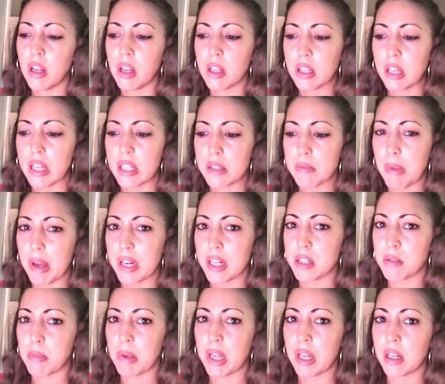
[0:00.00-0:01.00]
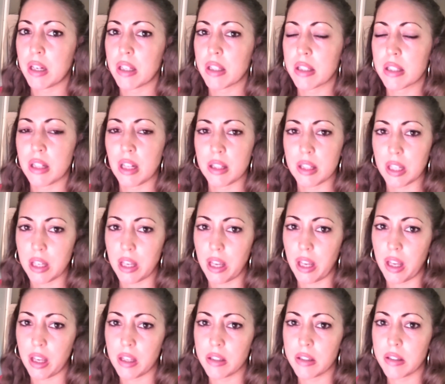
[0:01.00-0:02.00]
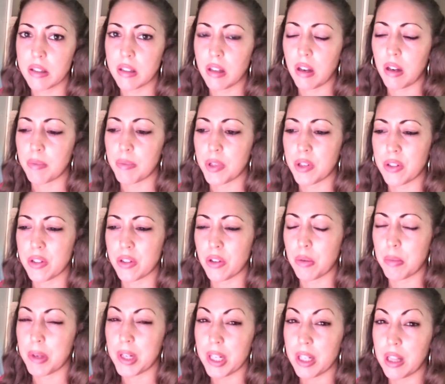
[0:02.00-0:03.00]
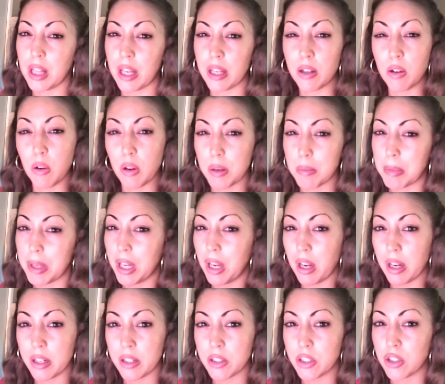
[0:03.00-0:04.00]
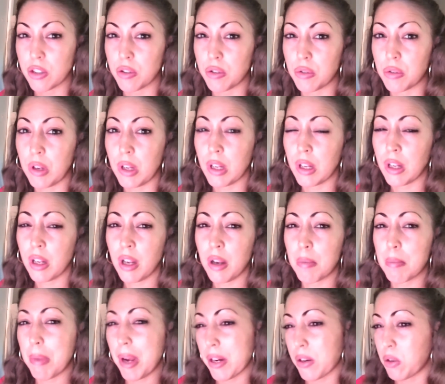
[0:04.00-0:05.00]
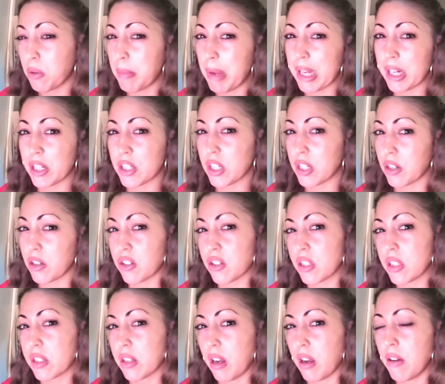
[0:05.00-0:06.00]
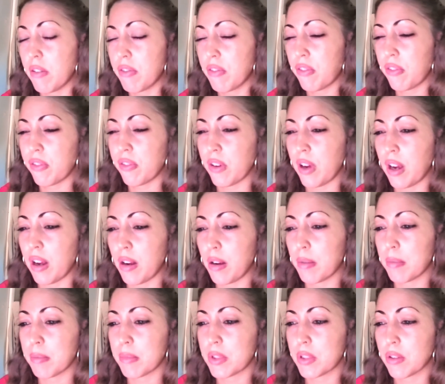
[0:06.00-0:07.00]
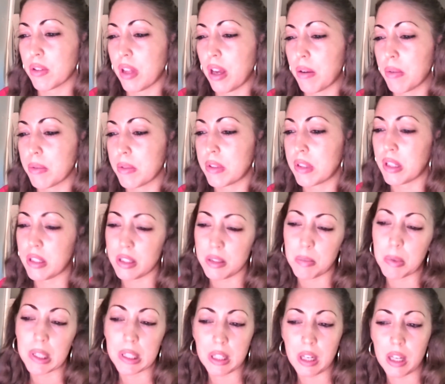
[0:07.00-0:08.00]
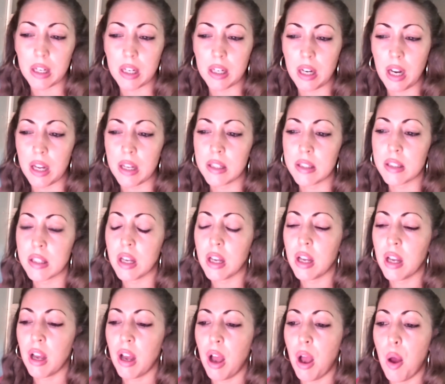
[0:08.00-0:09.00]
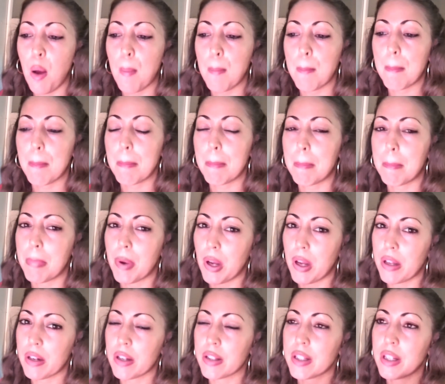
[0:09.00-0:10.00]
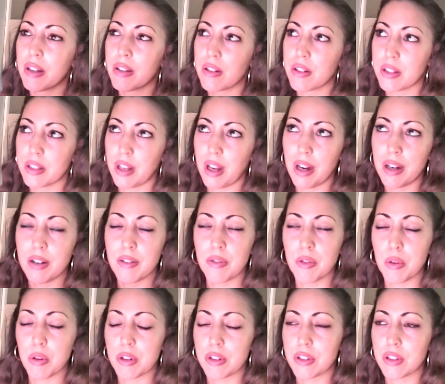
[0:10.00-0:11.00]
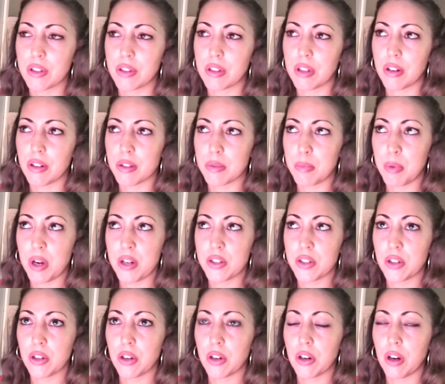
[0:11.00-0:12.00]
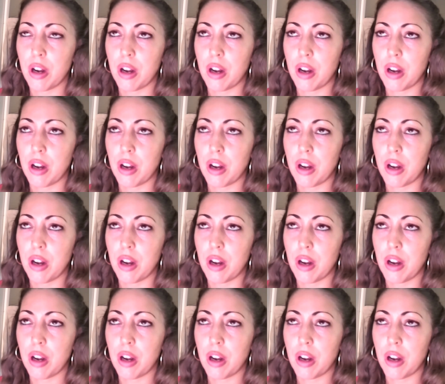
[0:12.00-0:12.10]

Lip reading: Case management is not the case. There's nobody going behind you micromanaging your stuff. So that's been kind of nice. But on the other side, of course, there's pressure.